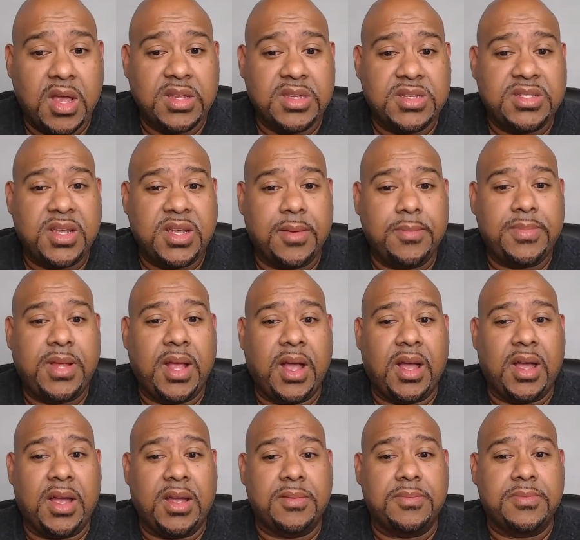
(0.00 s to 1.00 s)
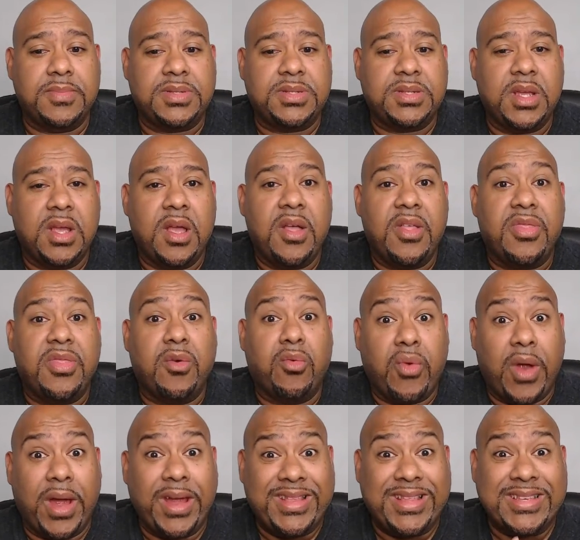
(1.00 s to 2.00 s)
Sometimes the
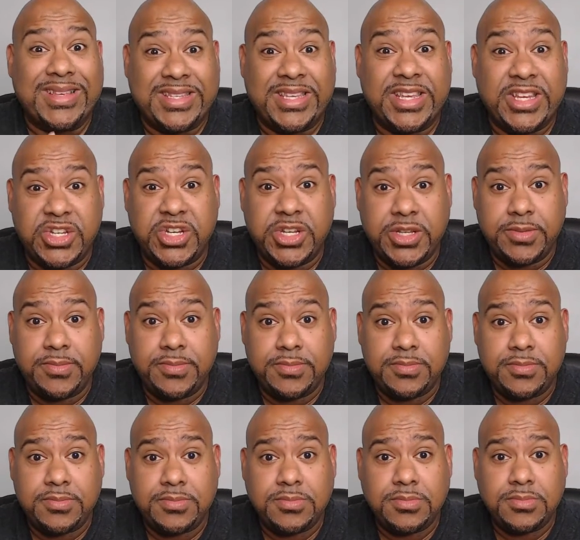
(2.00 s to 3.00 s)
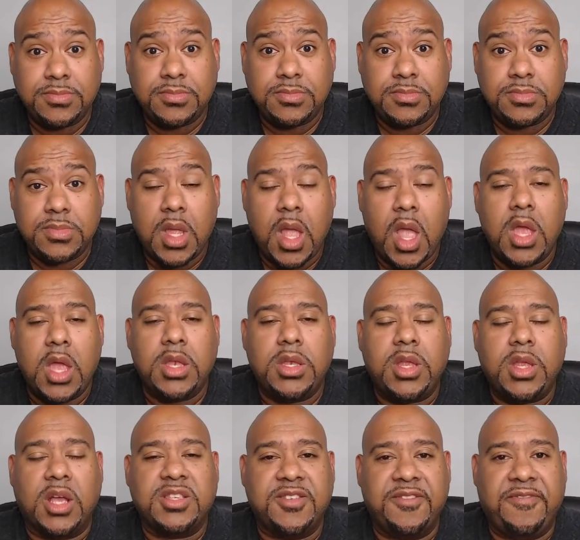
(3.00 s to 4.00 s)
right decision
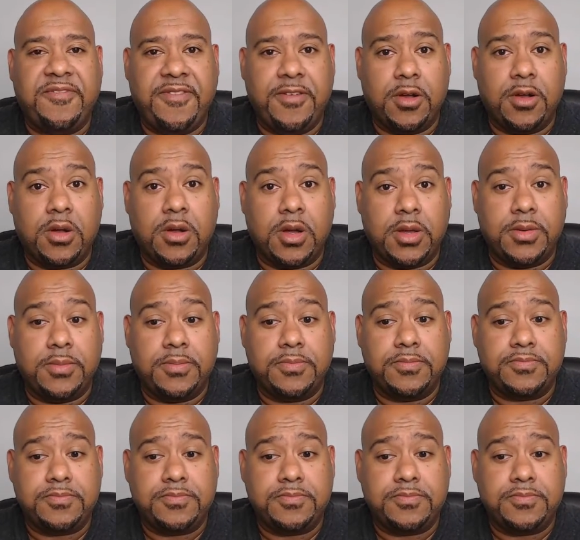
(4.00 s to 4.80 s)
doesn't feel good.